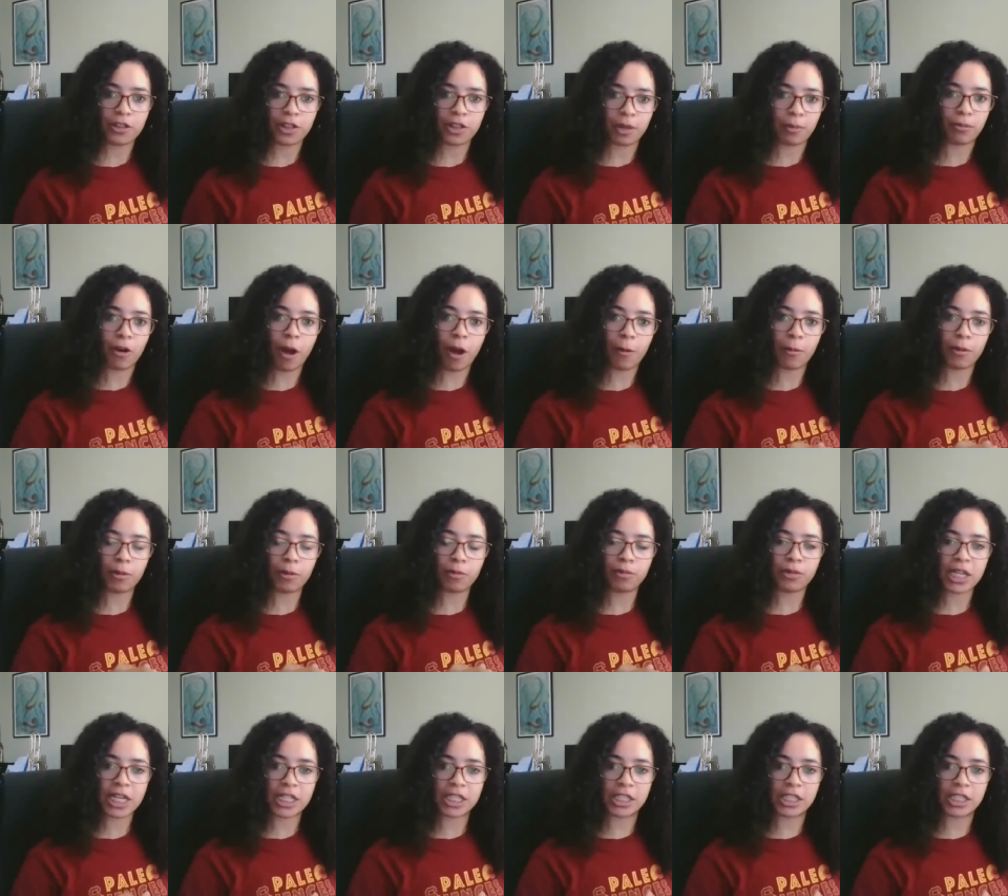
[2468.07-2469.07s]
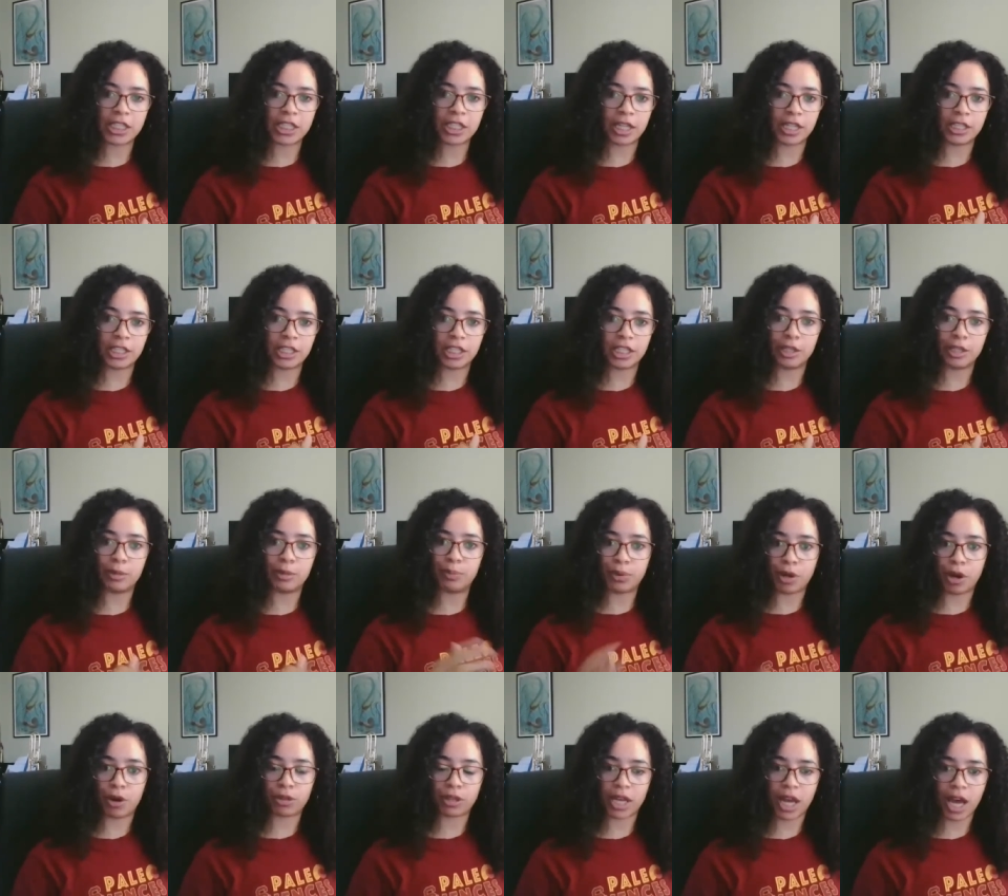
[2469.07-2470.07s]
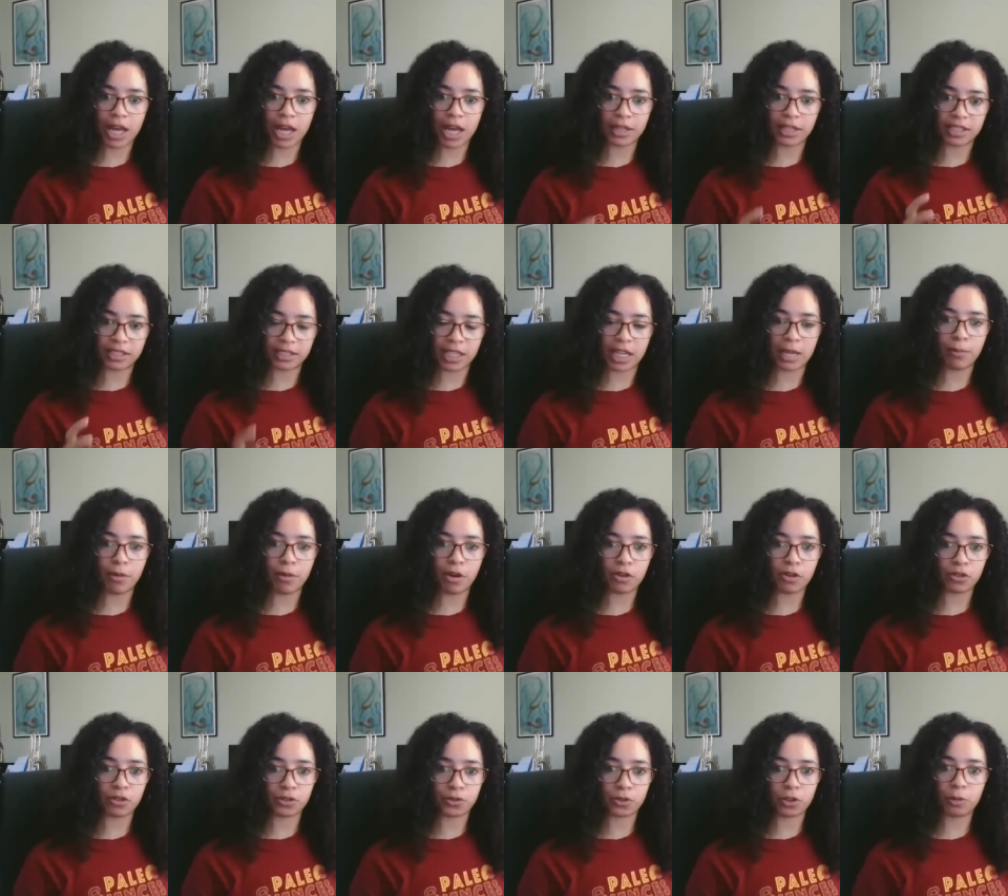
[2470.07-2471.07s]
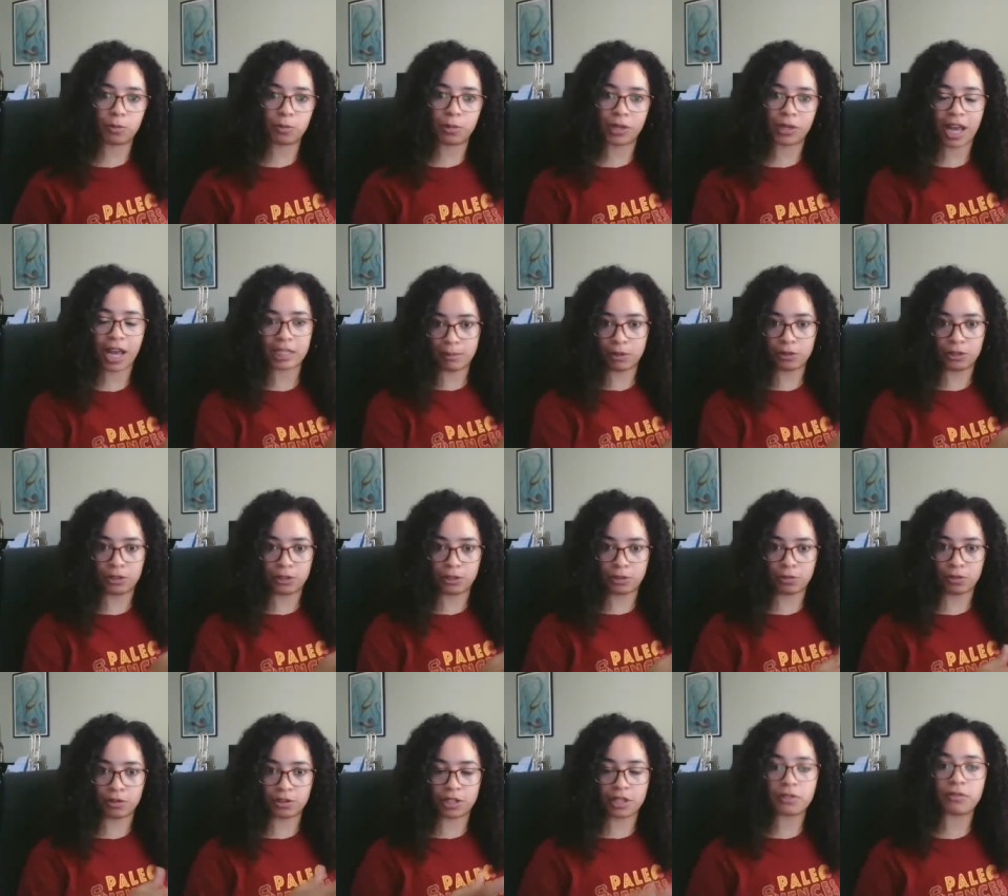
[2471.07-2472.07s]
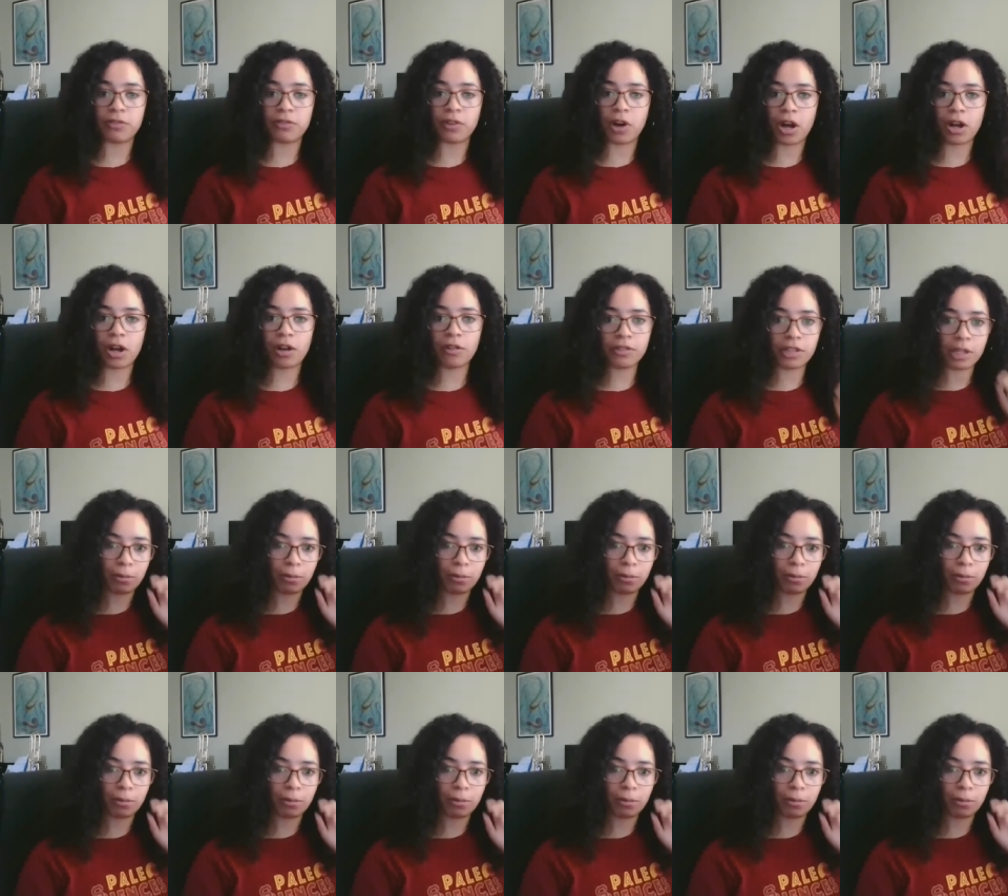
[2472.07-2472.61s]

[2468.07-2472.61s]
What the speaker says: They probably did both, not the same mosasaur, but as mosasaurs evolved,